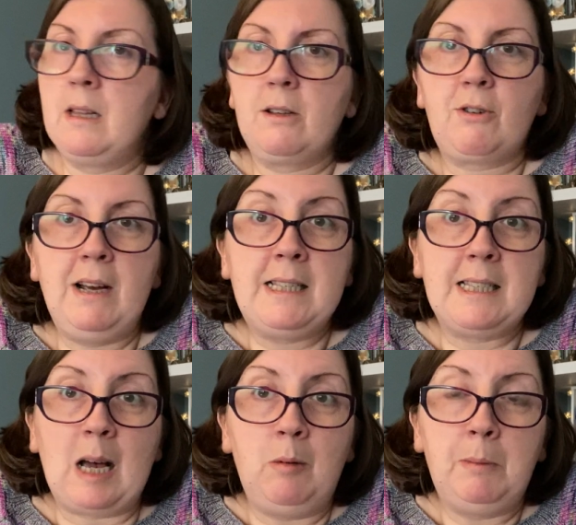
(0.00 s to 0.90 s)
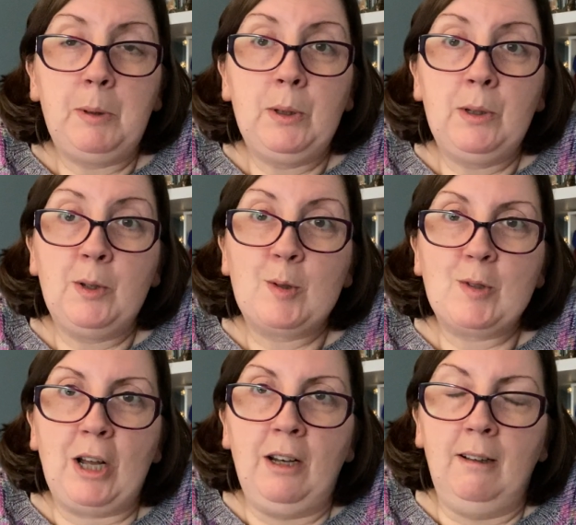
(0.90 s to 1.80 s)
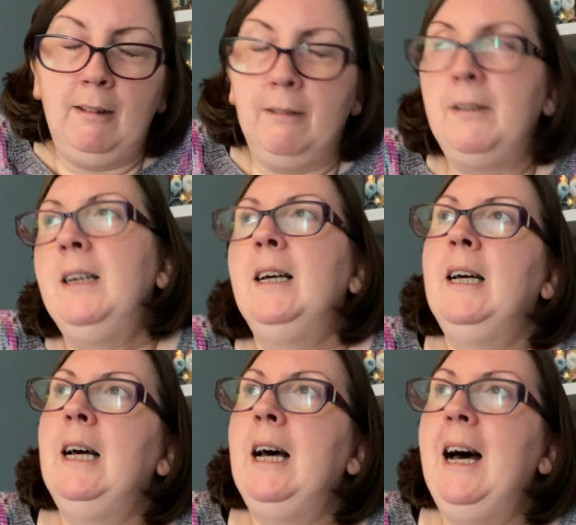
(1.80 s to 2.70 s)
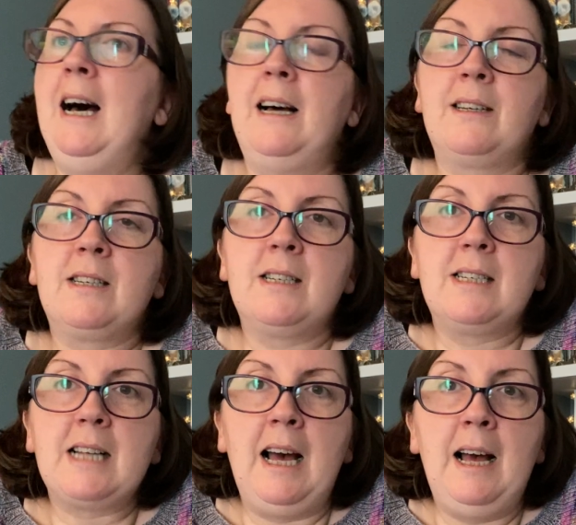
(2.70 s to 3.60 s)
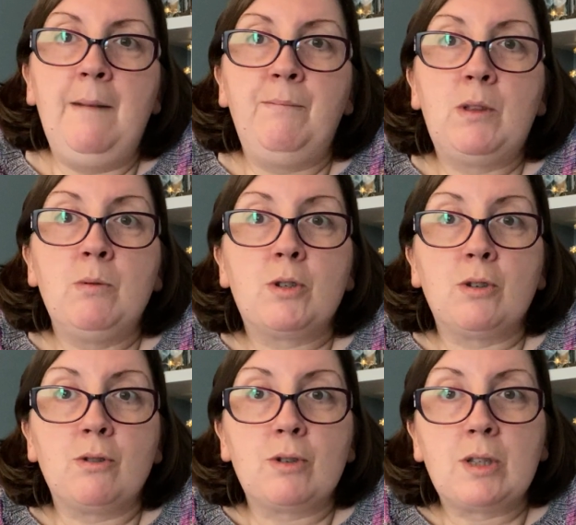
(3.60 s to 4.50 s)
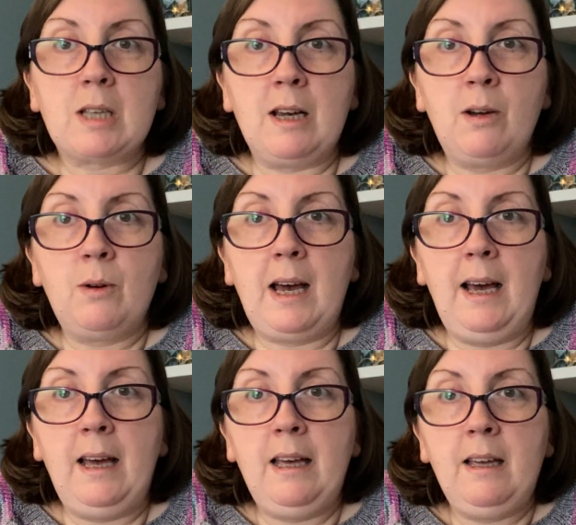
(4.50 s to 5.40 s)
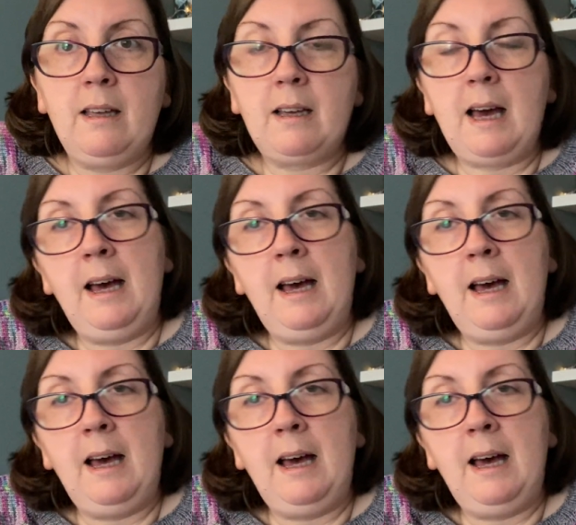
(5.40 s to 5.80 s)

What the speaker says: Crazy Zalva balls, which I love, and there was also a